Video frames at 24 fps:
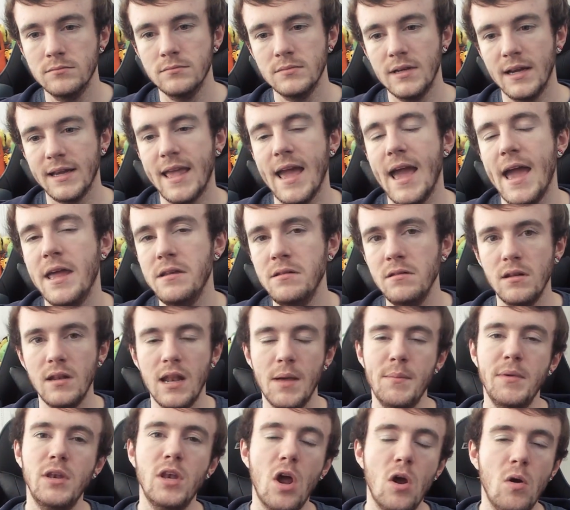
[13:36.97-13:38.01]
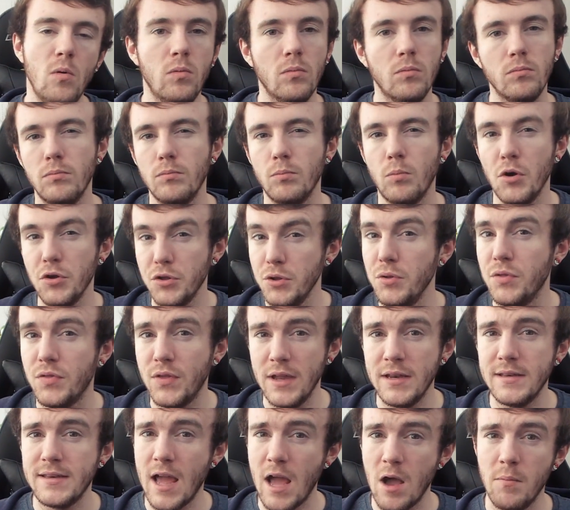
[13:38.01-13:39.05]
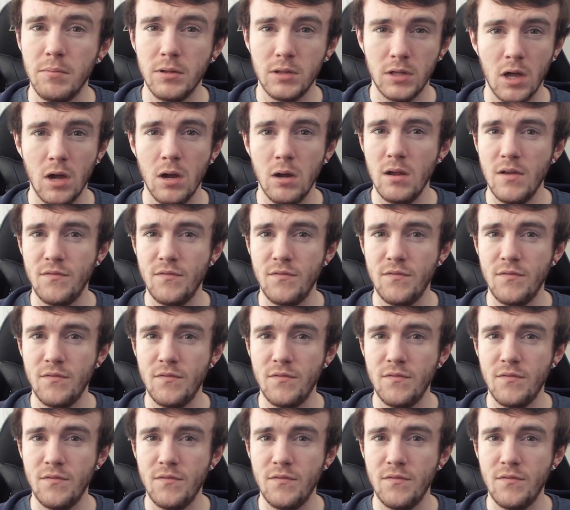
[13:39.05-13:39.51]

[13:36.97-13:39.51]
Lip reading: Again, let me know what you think down below.